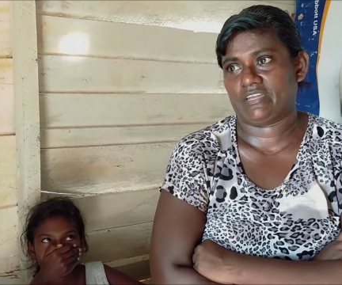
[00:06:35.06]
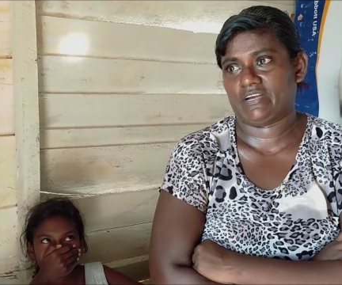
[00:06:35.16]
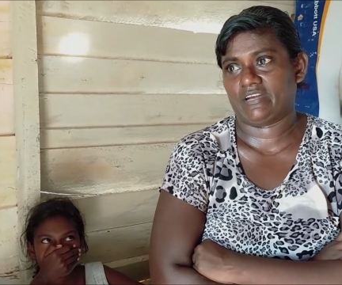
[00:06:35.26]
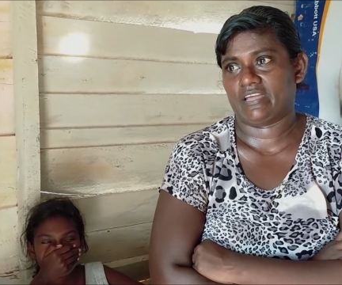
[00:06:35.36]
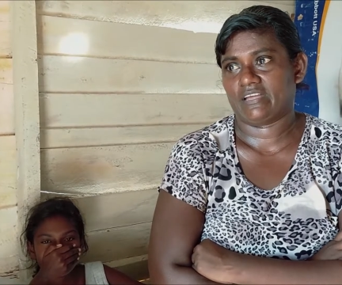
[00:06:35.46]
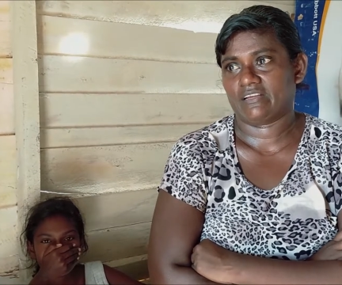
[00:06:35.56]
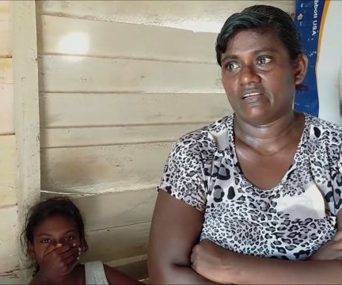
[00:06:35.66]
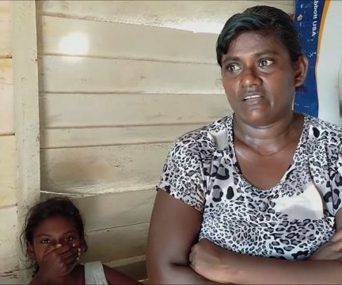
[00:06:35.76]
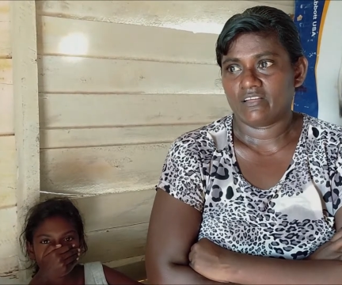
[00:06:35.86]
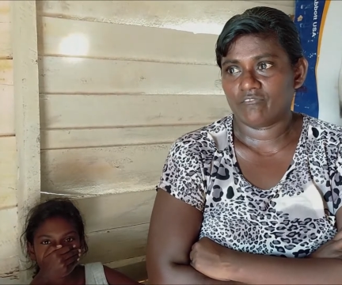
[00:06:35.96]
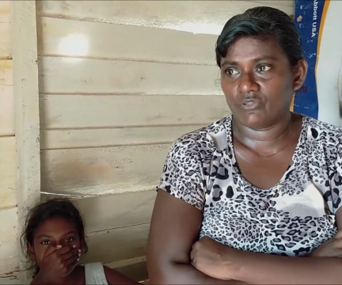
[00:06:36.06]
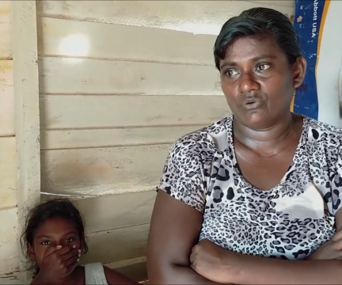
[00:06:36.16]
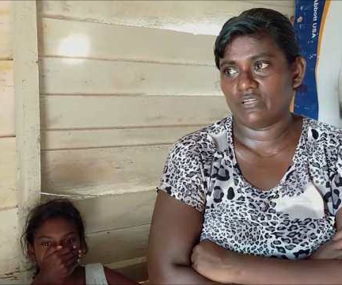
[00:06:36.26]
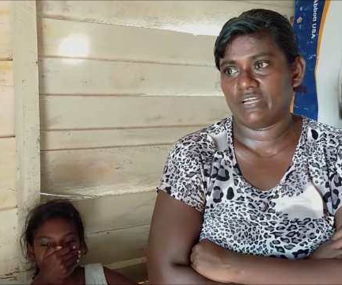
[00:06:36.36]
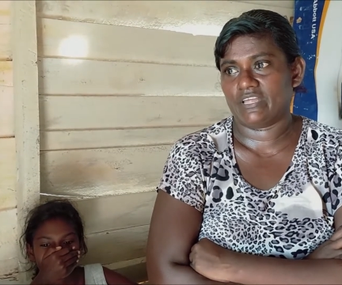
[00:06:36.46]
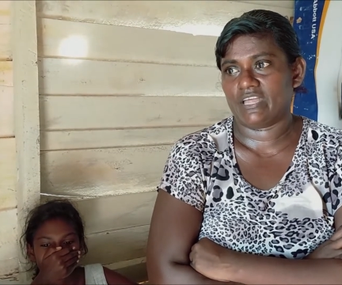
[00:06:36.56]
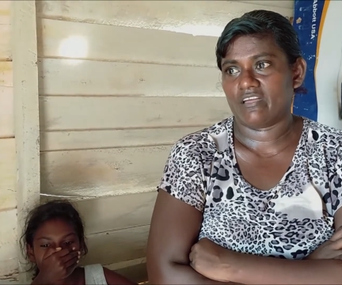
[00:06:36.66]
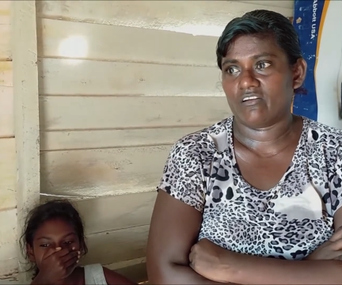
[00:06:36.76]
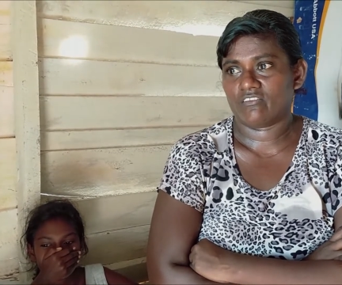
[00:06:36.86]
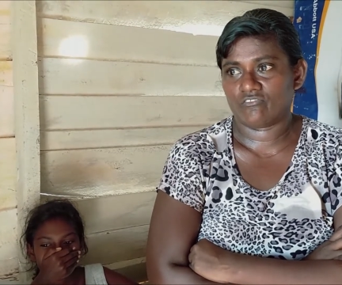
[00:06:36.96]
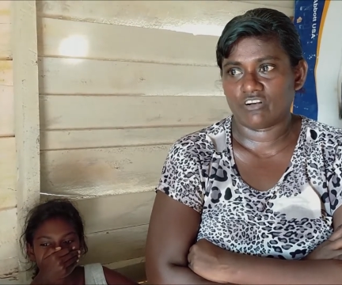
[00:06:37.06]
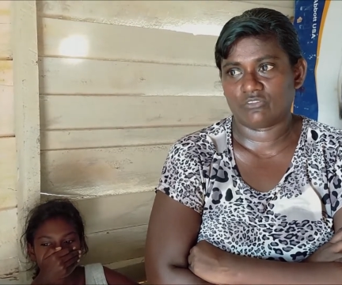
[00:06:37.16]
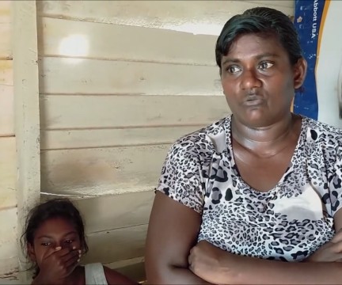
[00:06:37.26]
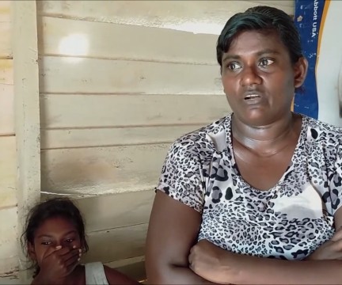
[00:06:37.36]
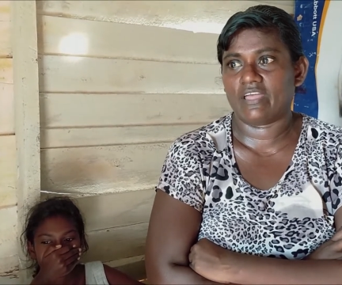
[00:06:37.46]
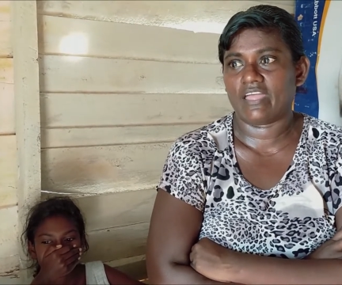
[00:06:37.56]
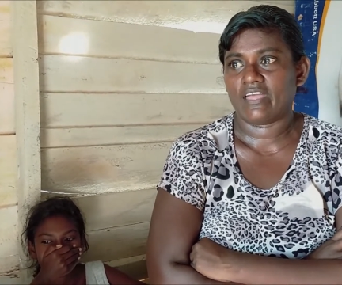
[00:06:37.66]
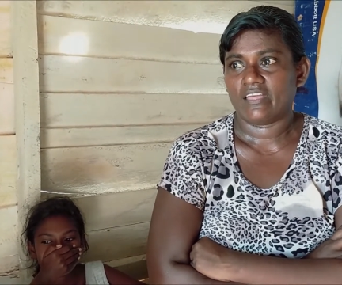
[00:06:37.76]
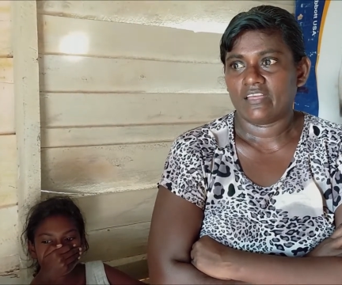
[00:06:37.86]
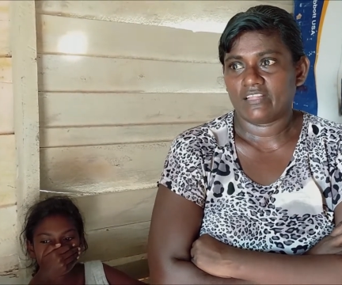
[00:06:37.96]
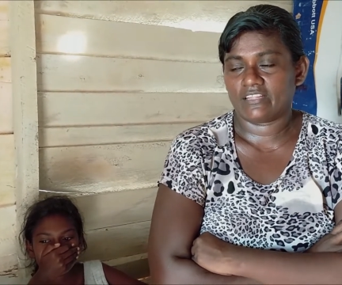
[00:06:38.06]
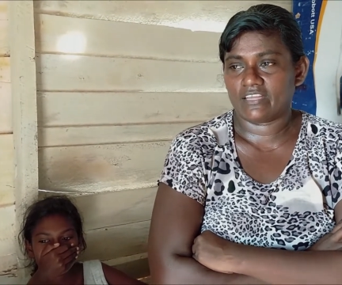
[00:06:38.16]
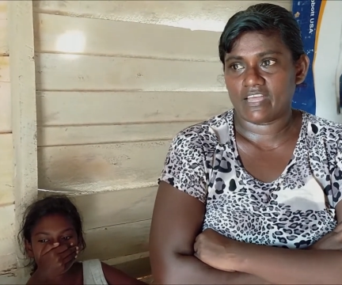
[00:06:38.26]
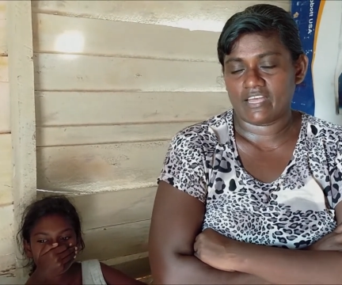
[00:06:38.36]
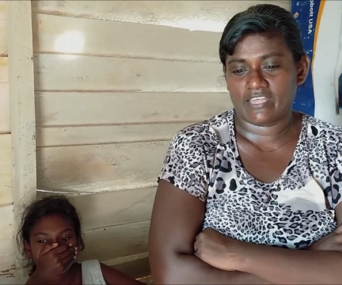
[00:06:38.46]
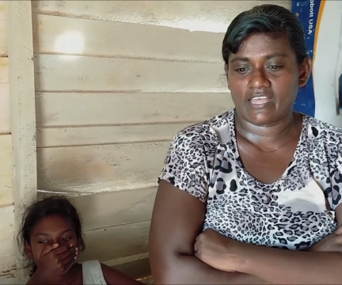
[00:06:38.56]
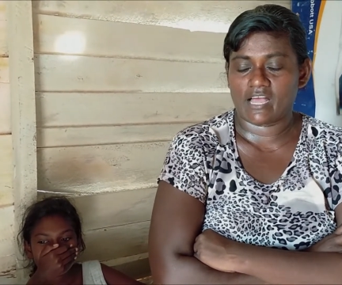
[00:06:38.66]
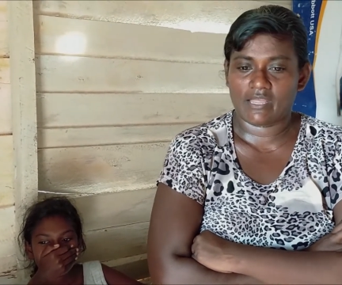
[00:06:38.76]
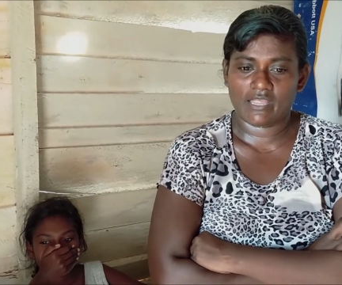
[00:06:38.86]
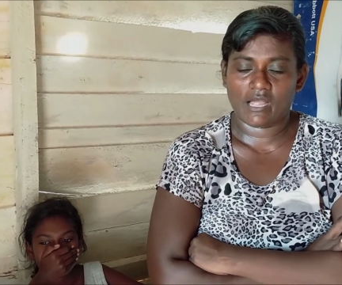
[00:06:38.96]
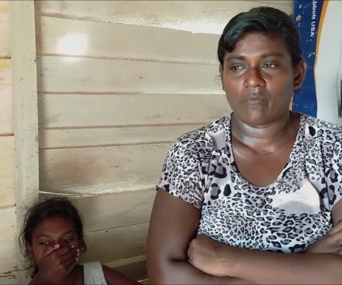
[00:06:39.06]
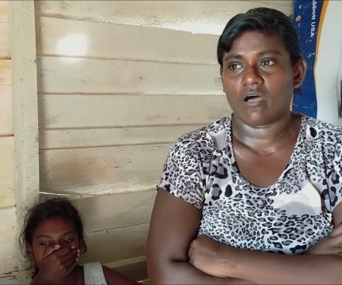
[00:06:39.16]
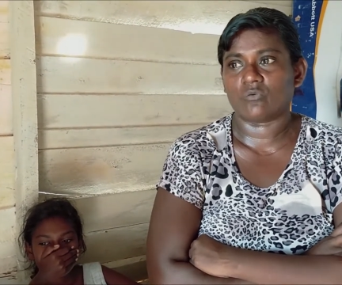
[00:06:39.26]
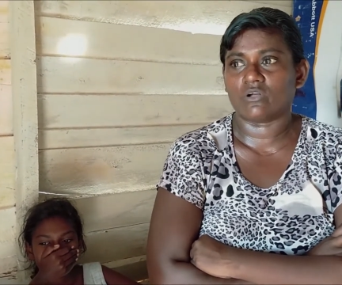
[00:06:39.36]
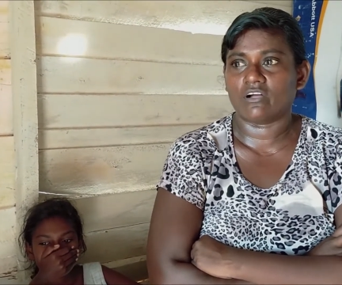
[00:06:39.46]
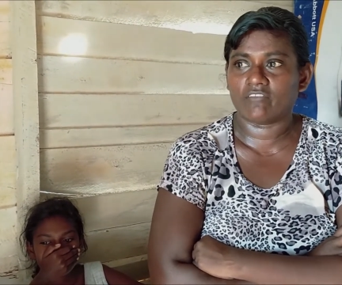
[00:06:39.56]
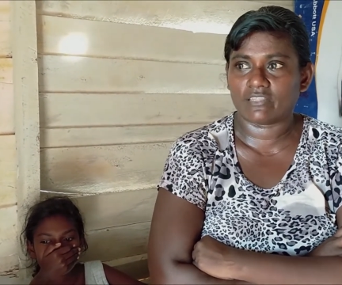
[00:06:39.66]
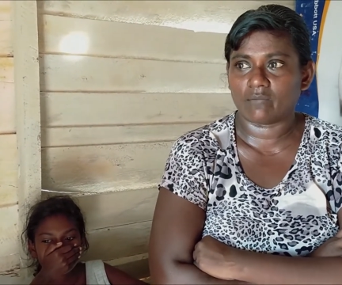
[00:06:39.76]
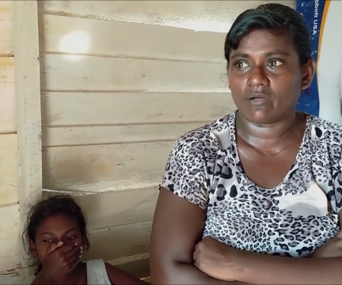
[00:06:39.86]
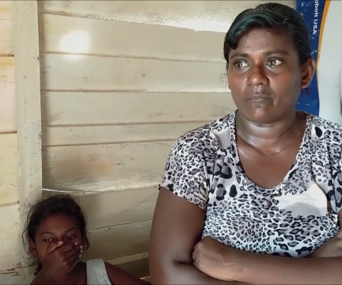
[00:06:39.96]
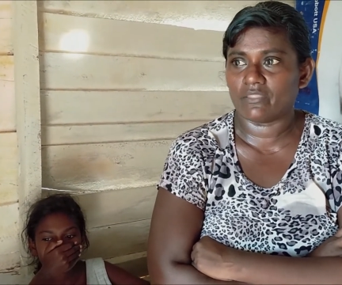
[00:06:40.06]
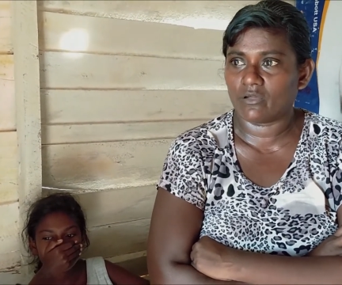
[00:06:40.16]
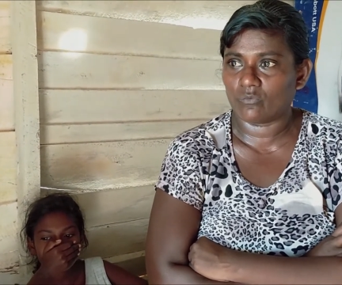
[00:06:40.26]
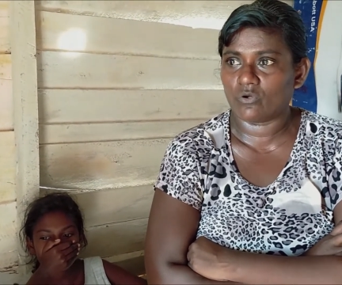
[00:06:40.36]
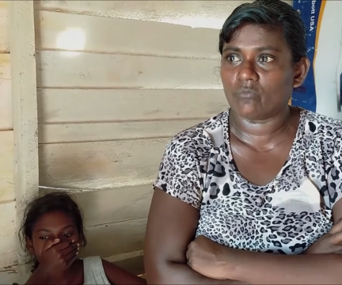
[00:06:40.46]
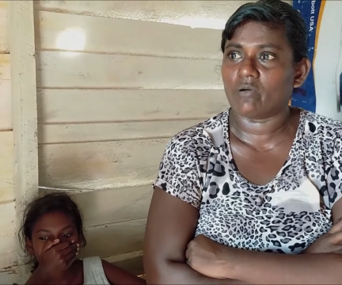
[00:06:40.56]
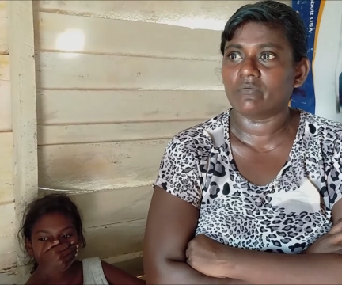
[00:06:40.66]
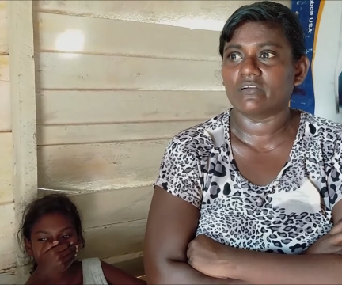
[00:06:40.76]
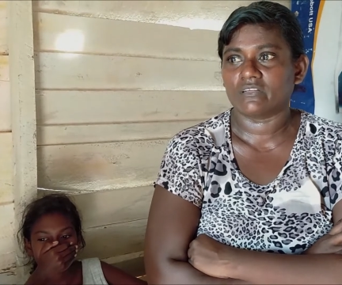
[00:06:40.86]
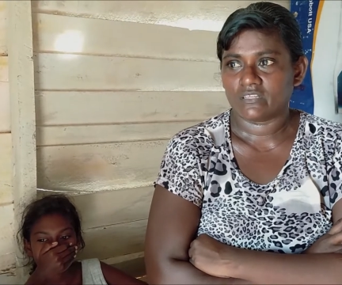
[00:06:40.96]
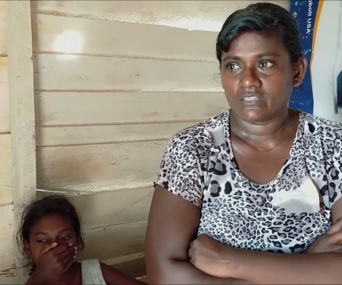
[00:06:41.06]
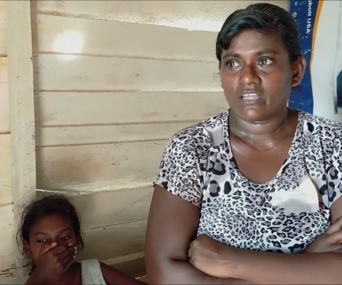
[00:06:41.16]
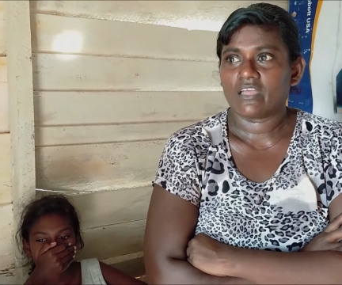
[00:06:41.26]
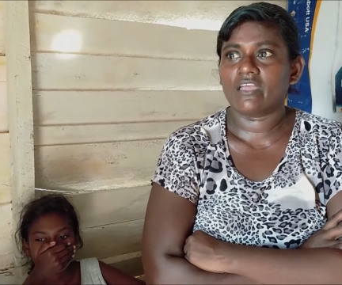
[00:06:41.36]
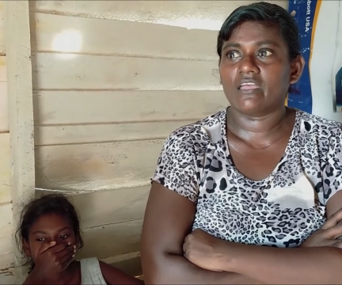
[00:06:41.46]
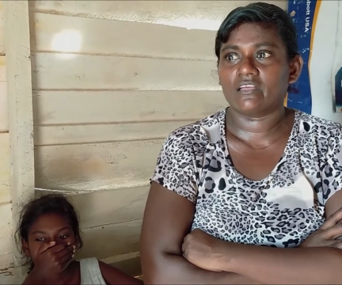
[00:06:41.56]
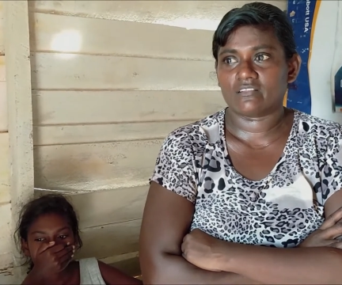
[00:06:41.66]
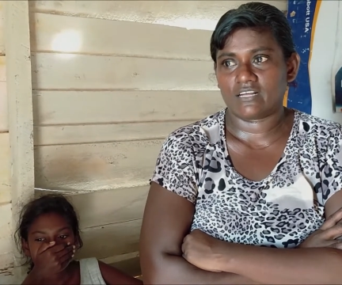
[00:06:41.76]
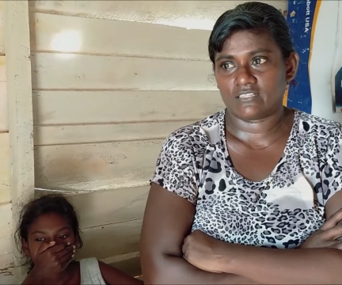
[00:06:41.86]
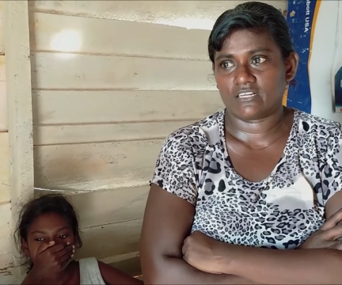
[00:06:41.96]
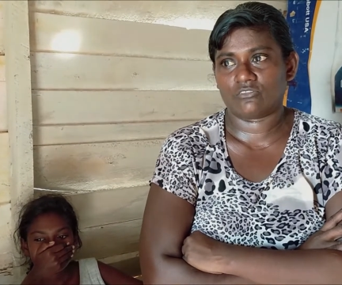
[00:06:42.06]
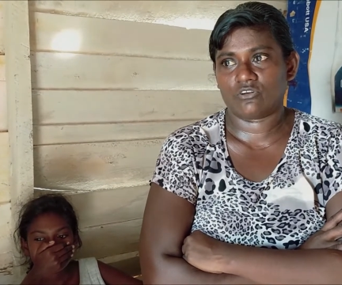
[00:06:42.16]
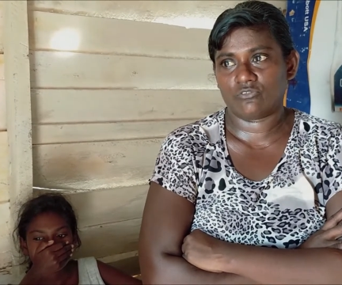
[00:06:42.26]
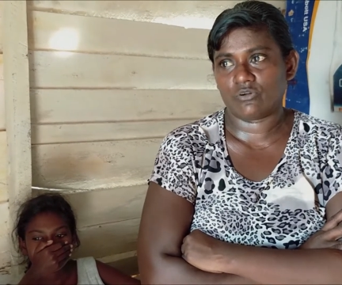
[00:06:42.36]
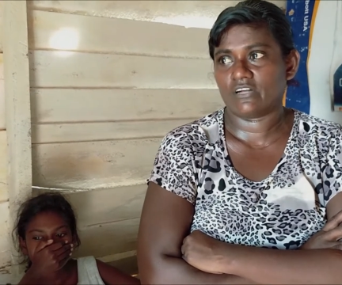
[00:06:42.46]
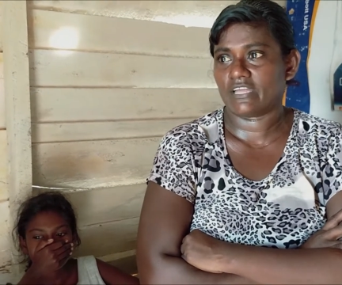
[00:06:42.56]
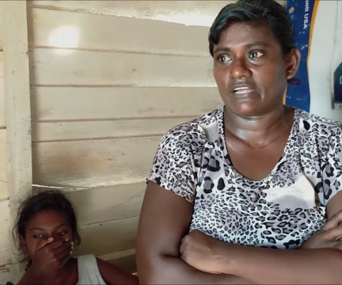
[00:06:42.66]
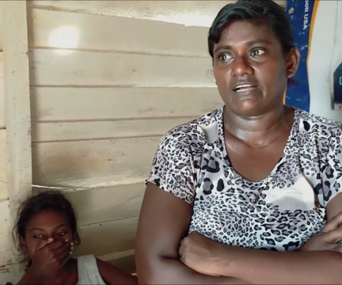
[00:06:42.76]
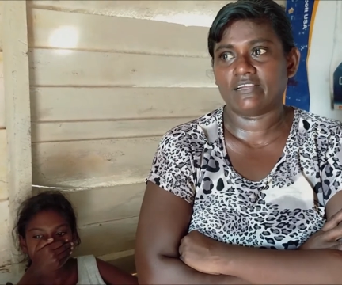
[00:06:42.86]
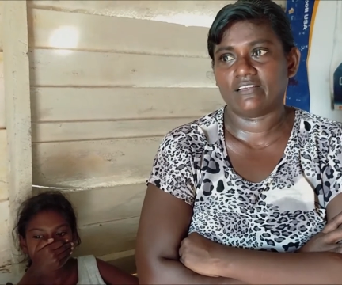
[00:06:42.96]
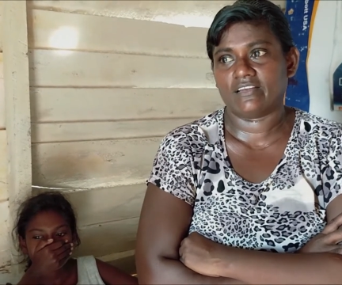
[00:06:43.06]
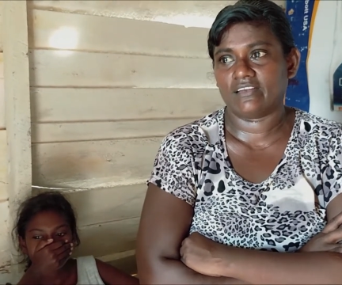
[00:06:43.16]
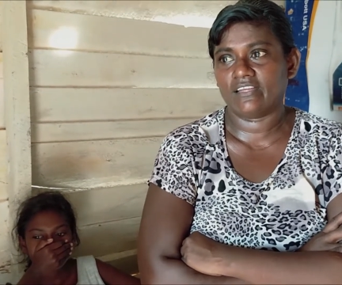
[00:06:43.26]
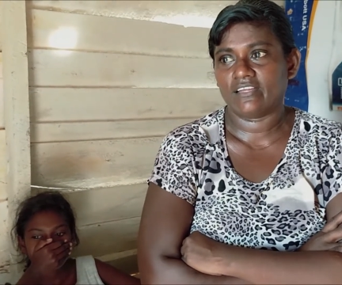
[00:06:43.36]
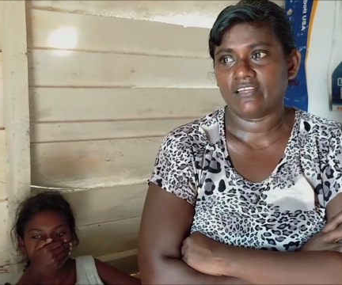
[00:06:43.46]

Speaker 1: amidst of facing these challenges. I want to see my children in the best position. That is my hope.